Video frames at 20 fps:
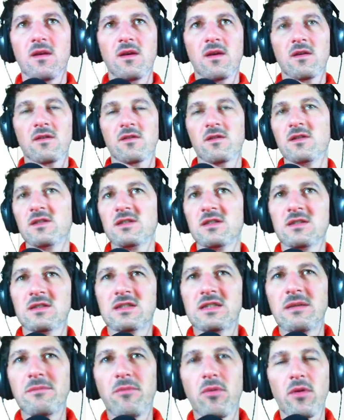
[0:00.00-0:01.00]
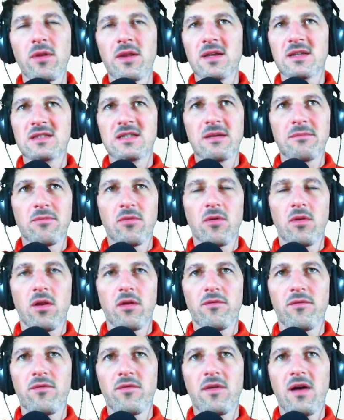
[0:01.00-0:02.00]
So this is a simple example
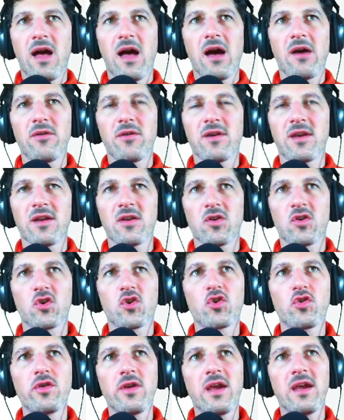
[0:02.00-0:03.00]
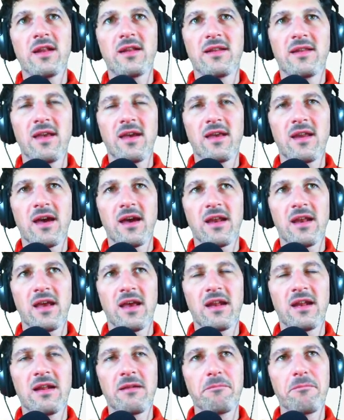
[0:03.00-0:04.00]
of how you can create data and
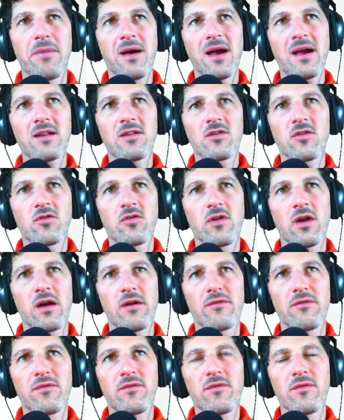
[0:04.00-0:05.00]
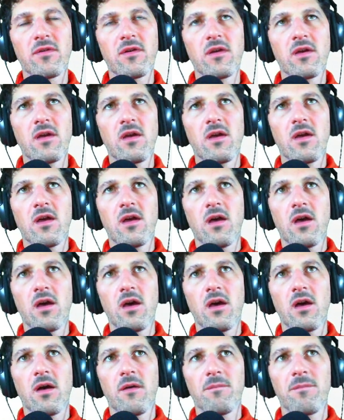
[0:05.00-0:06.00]
impact the graph
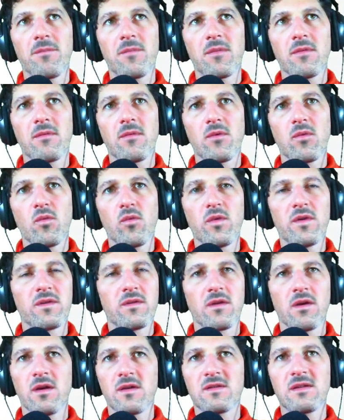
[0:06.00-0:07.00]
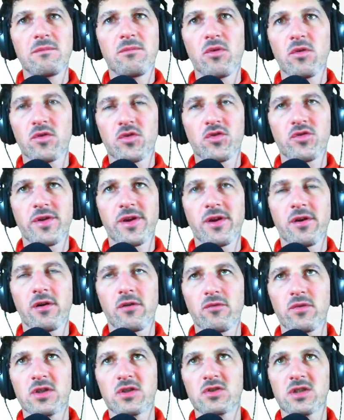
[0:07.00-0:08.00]
with a simple trigger,
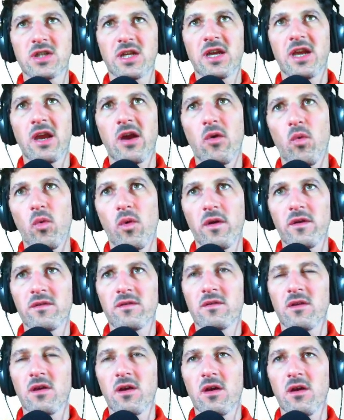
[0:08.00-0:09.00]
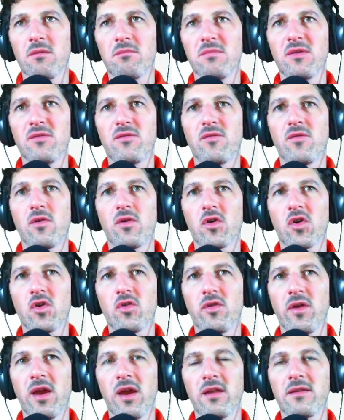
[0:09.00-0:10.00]
which here was before
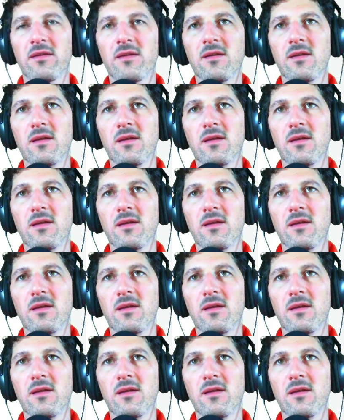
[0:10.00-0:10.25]
create.